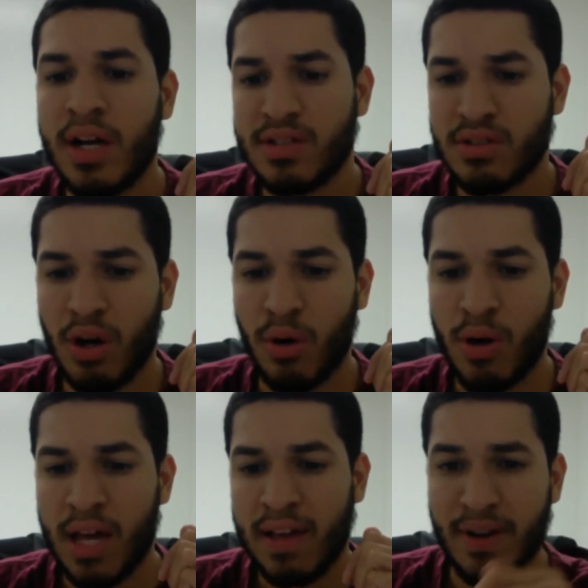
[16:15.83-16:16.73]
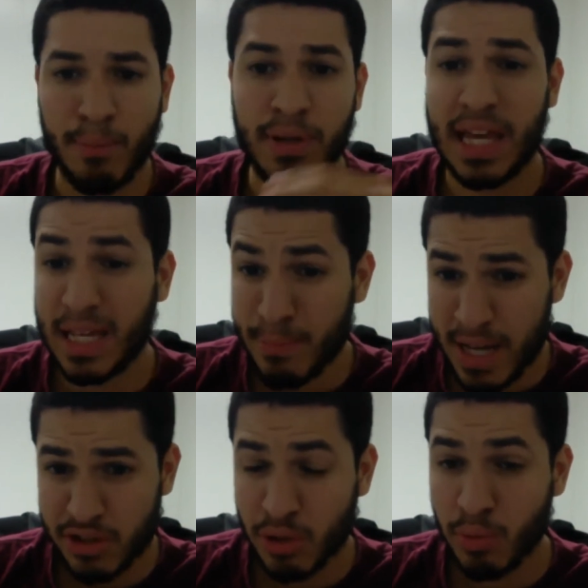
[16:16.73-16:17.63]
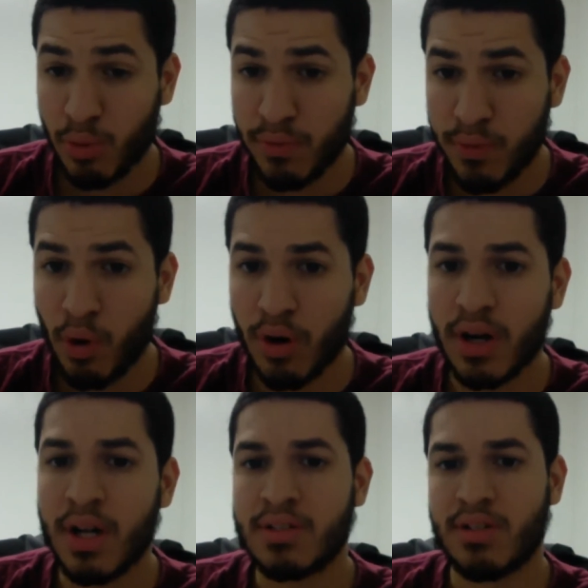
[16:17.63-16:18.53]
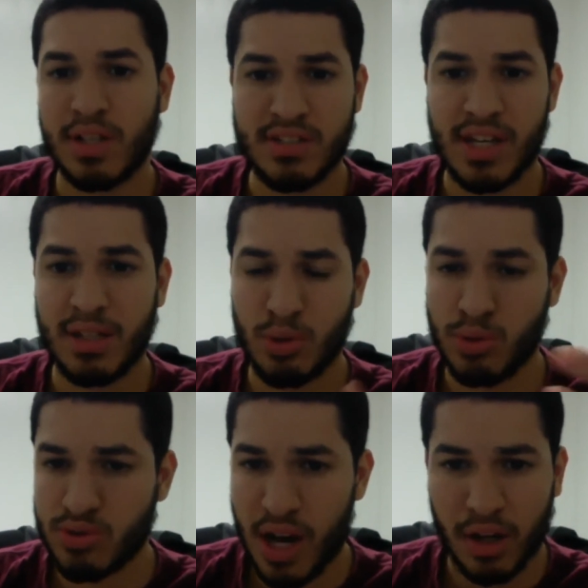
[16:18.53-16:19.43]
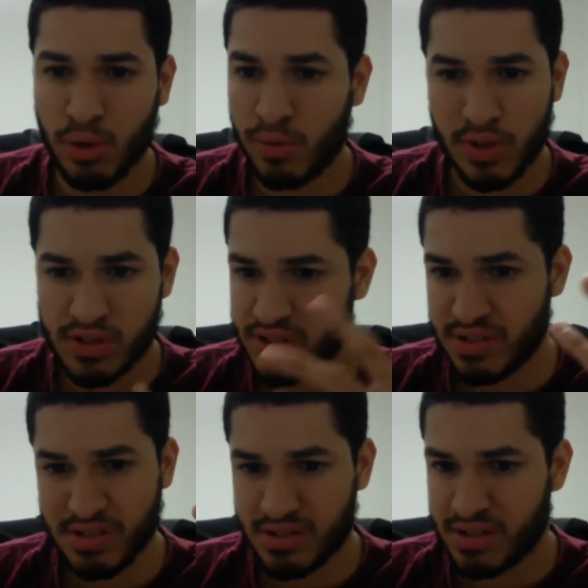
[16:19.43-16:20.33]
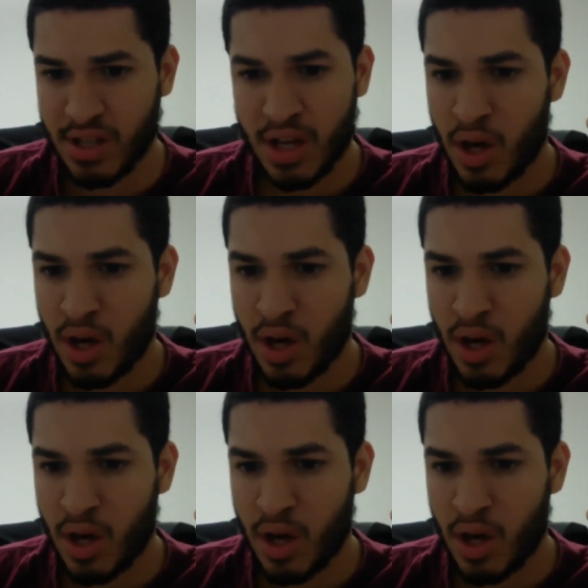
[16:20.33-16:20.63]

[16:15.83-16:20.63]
So if I'm playing in Master Rule 4, so let's say I do Yusaku versus